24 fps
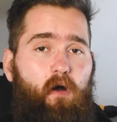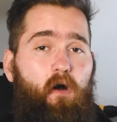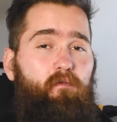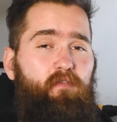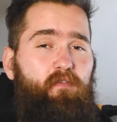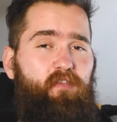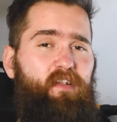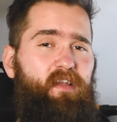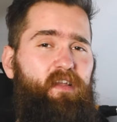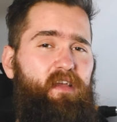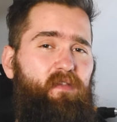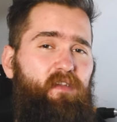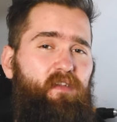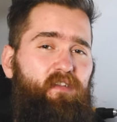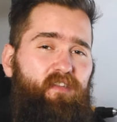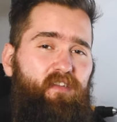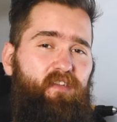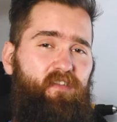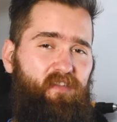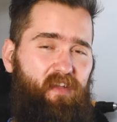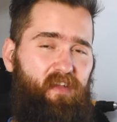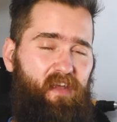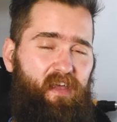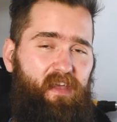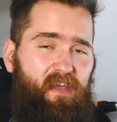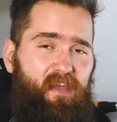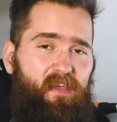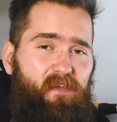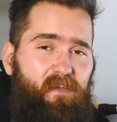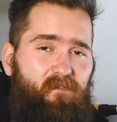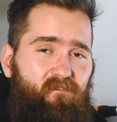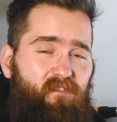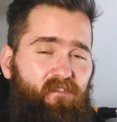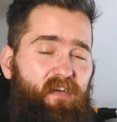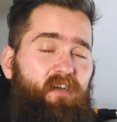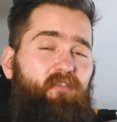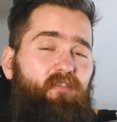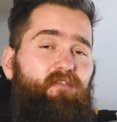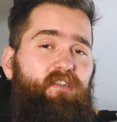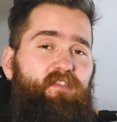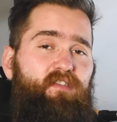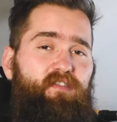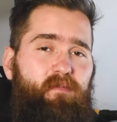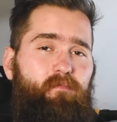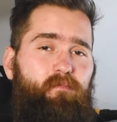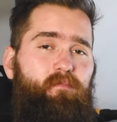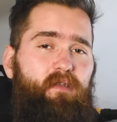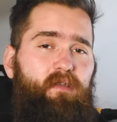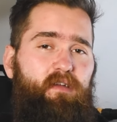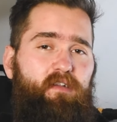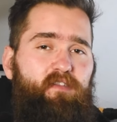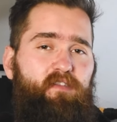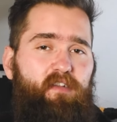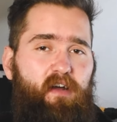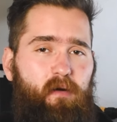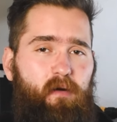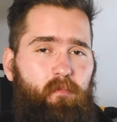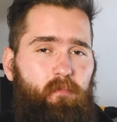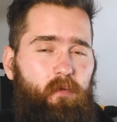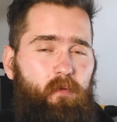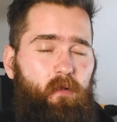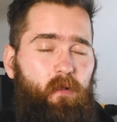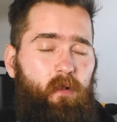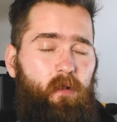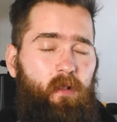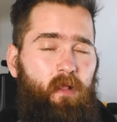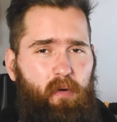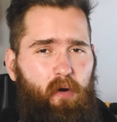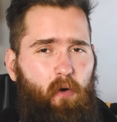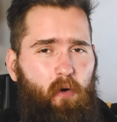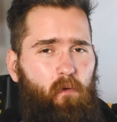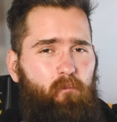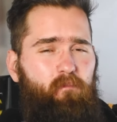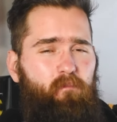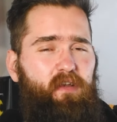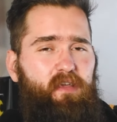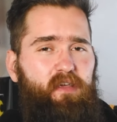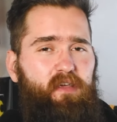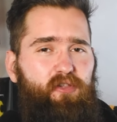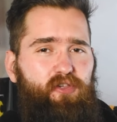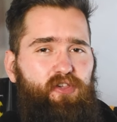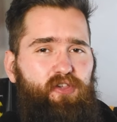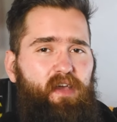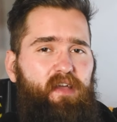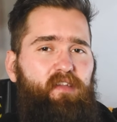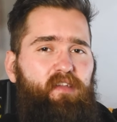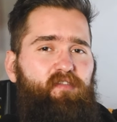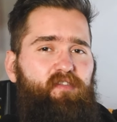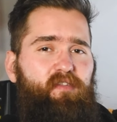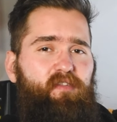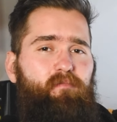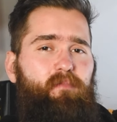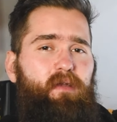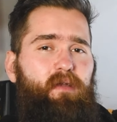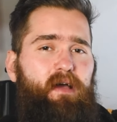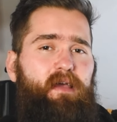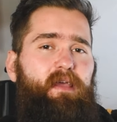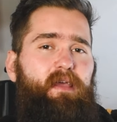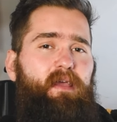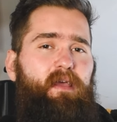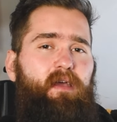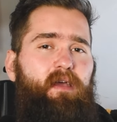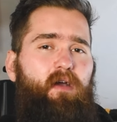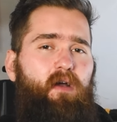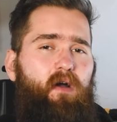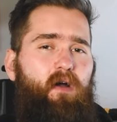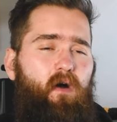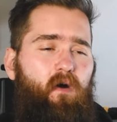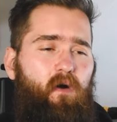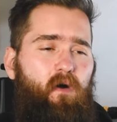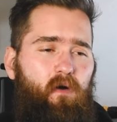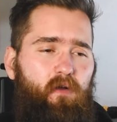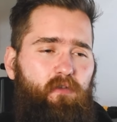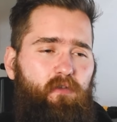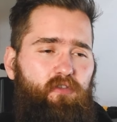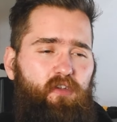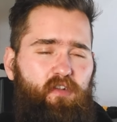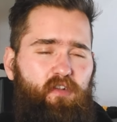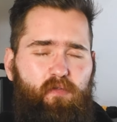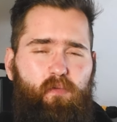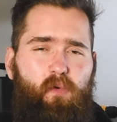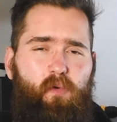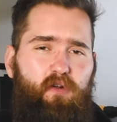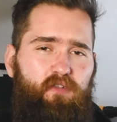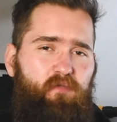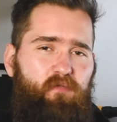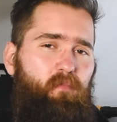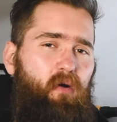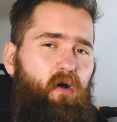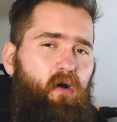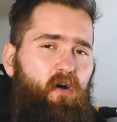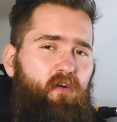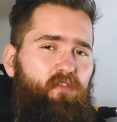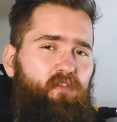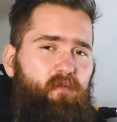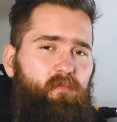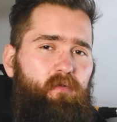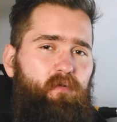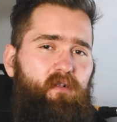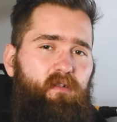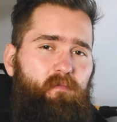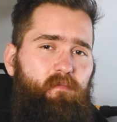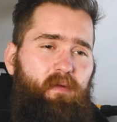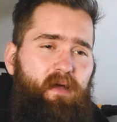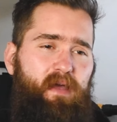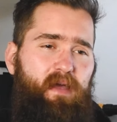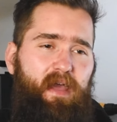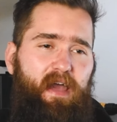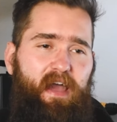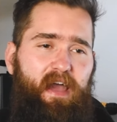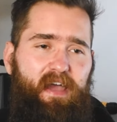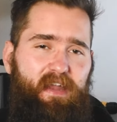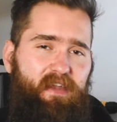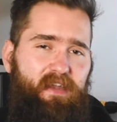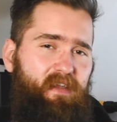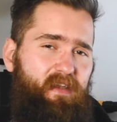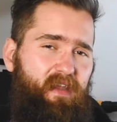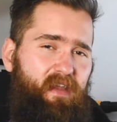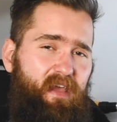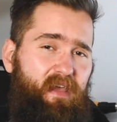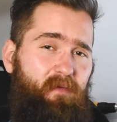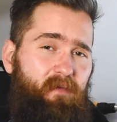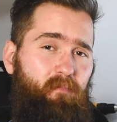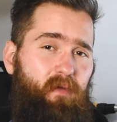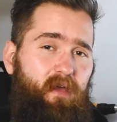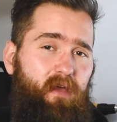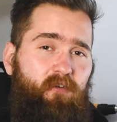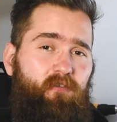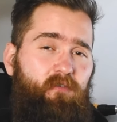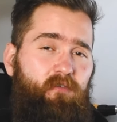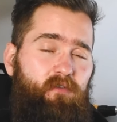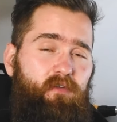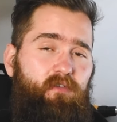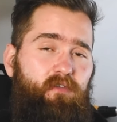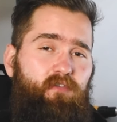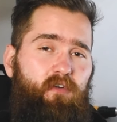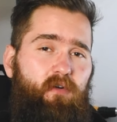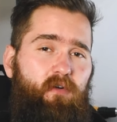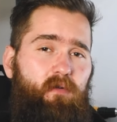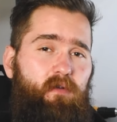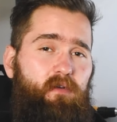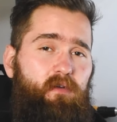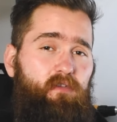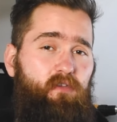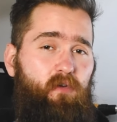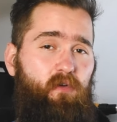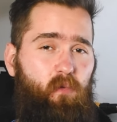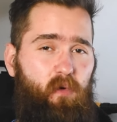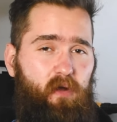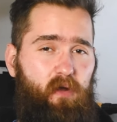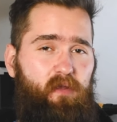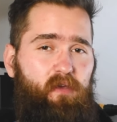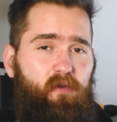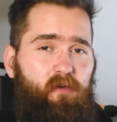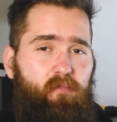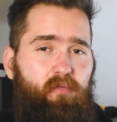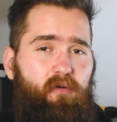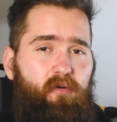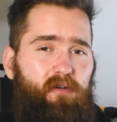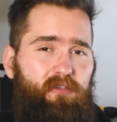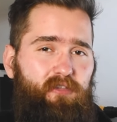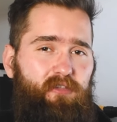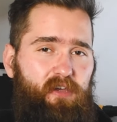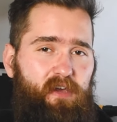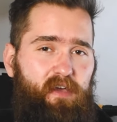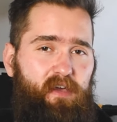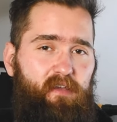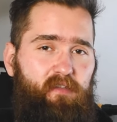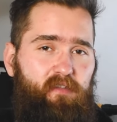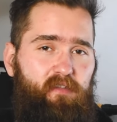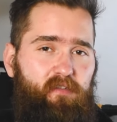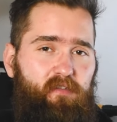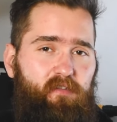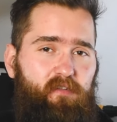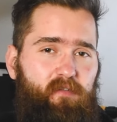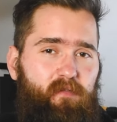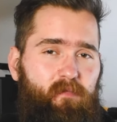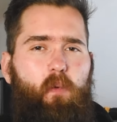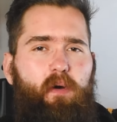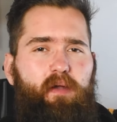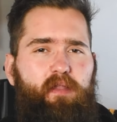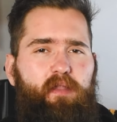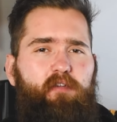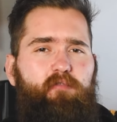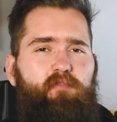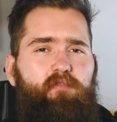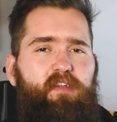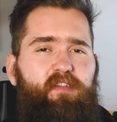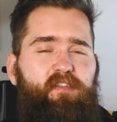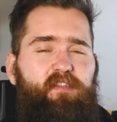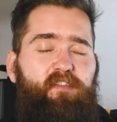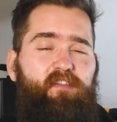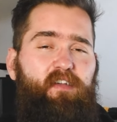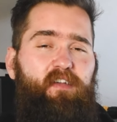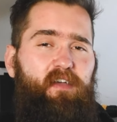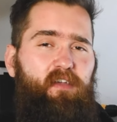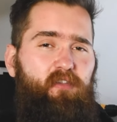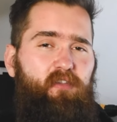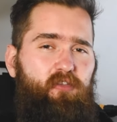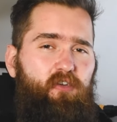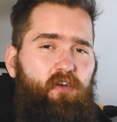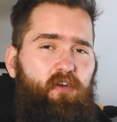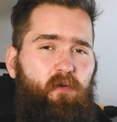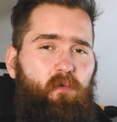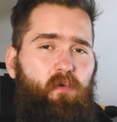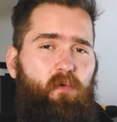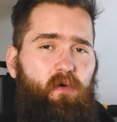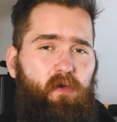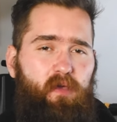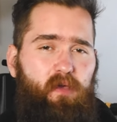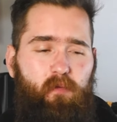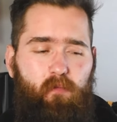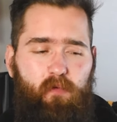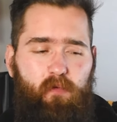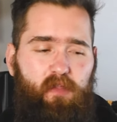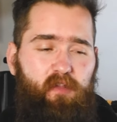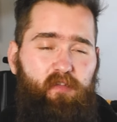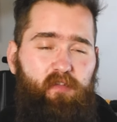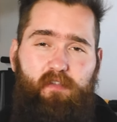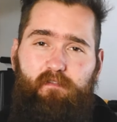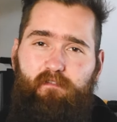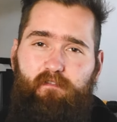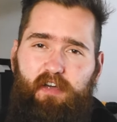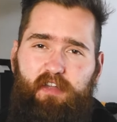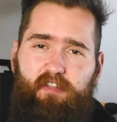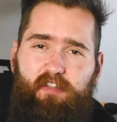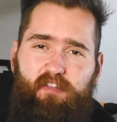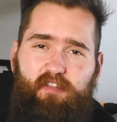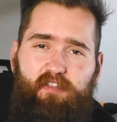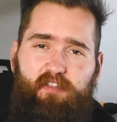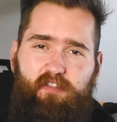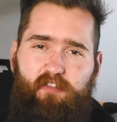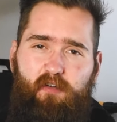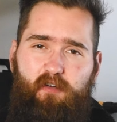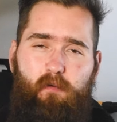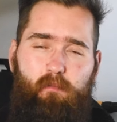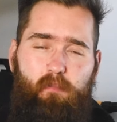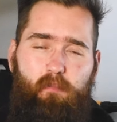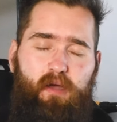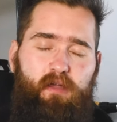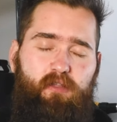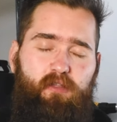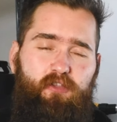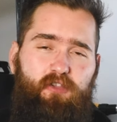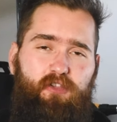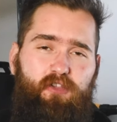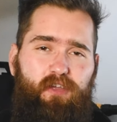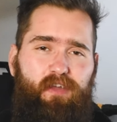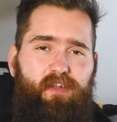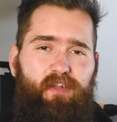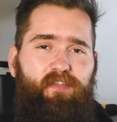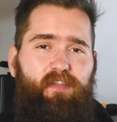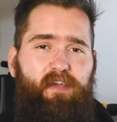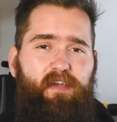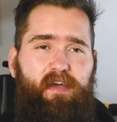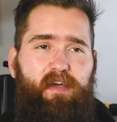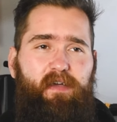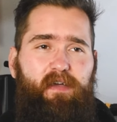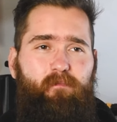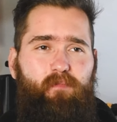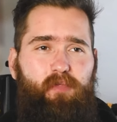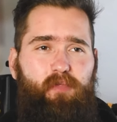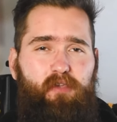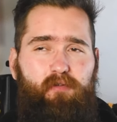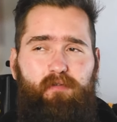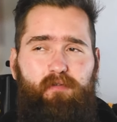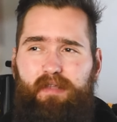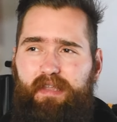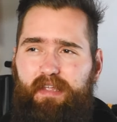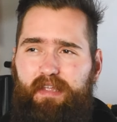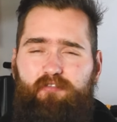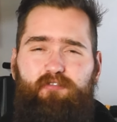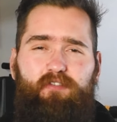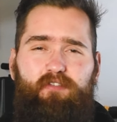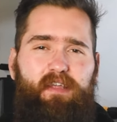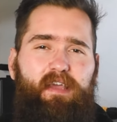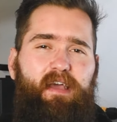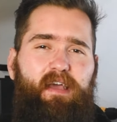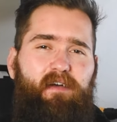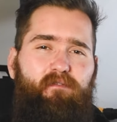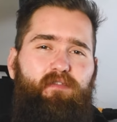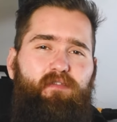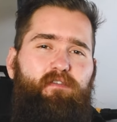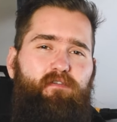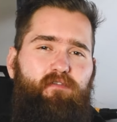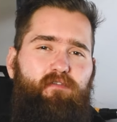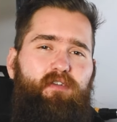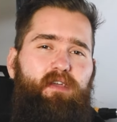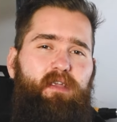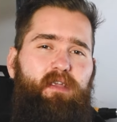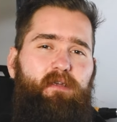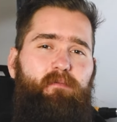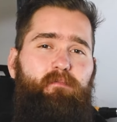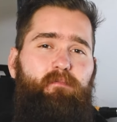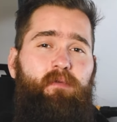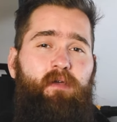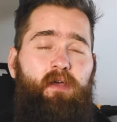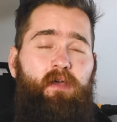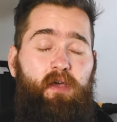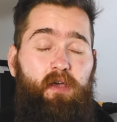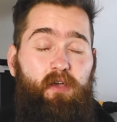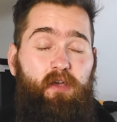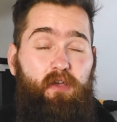Obviously this is a very simple example, but hopefully it sheds some light on just what's possible by adding a microcontroller to one of your projects. One of the reasons I enjoy working with these devices so much is that you literally have the freedom